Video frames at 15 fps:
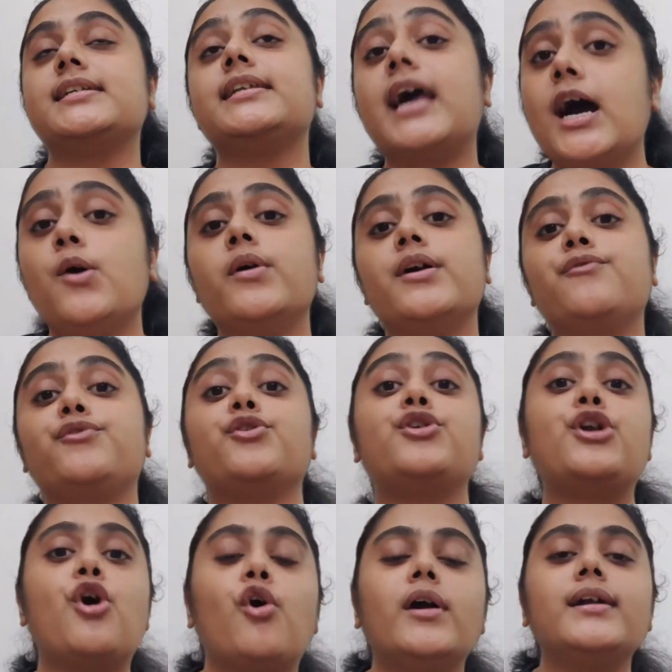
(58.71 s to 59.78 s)
Now, if you're
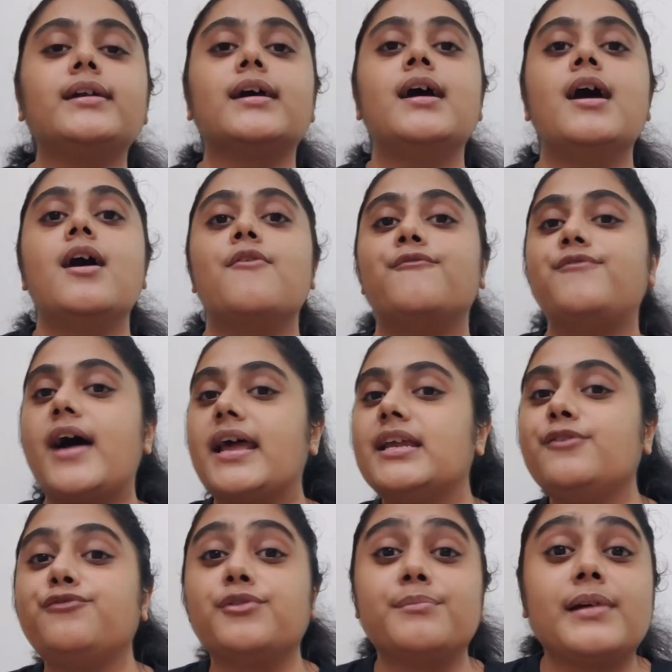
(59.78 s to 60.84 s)
not very
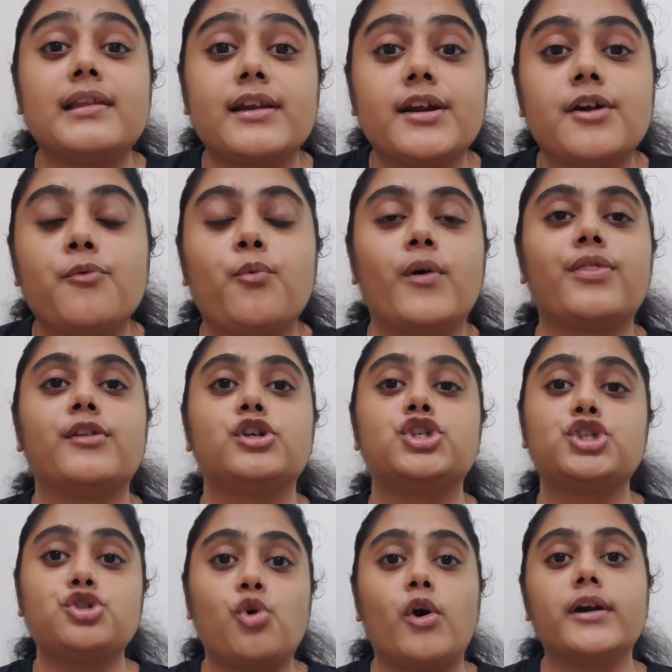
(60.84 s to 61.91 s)
familiar with the
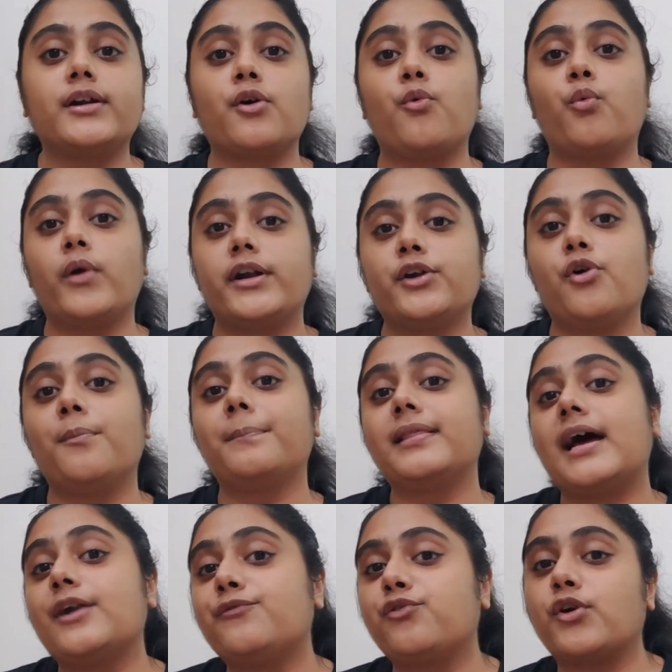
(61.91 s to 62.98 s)
short video
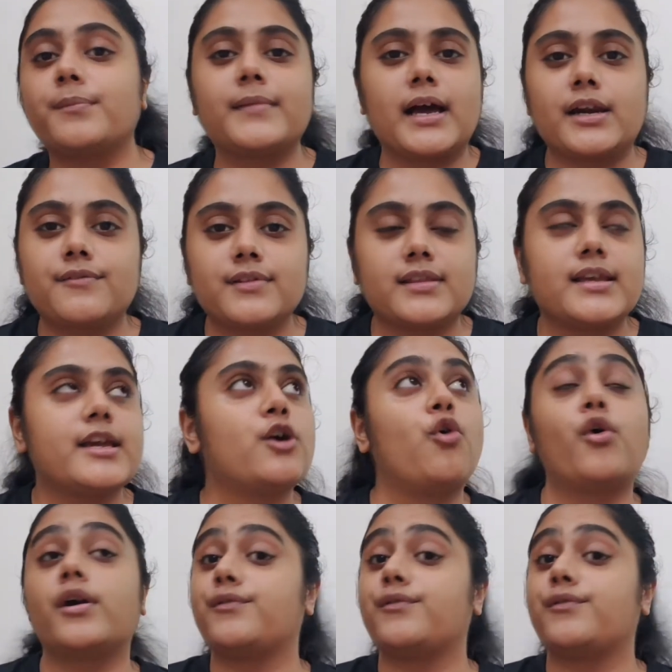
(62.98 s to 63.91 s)
platform kind of a thing, or